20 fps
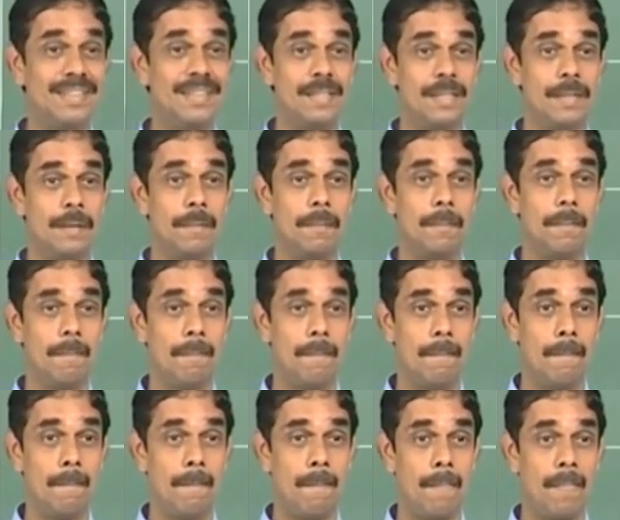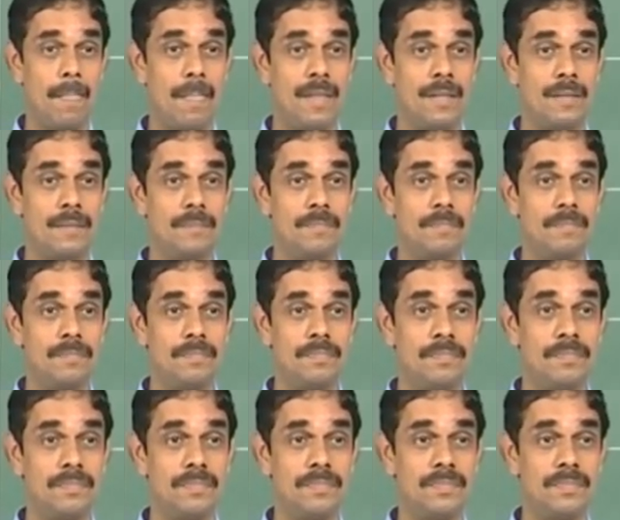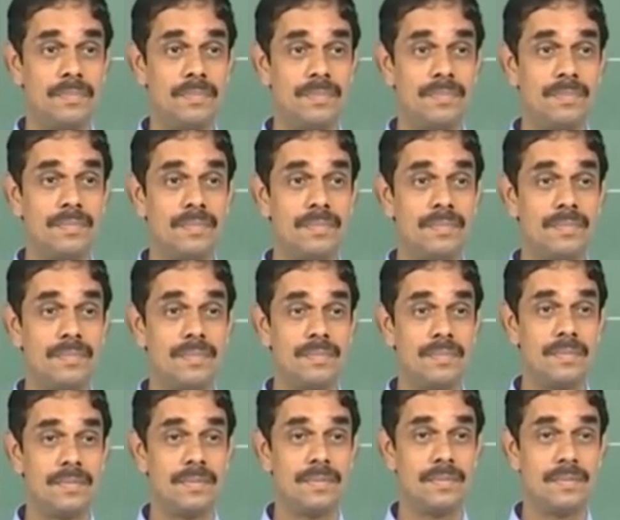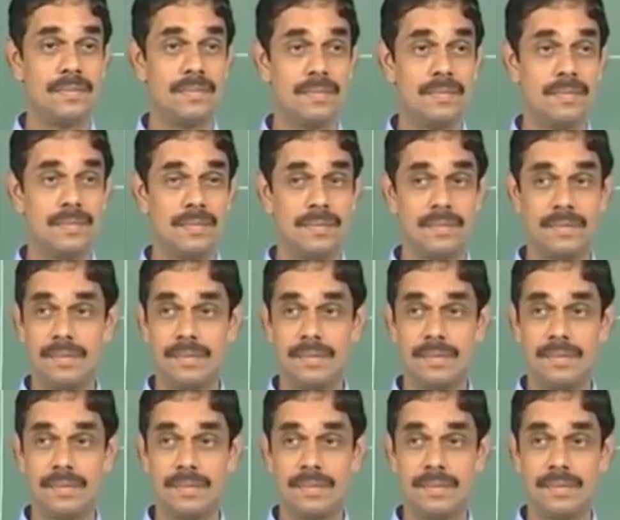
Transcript: [no speech]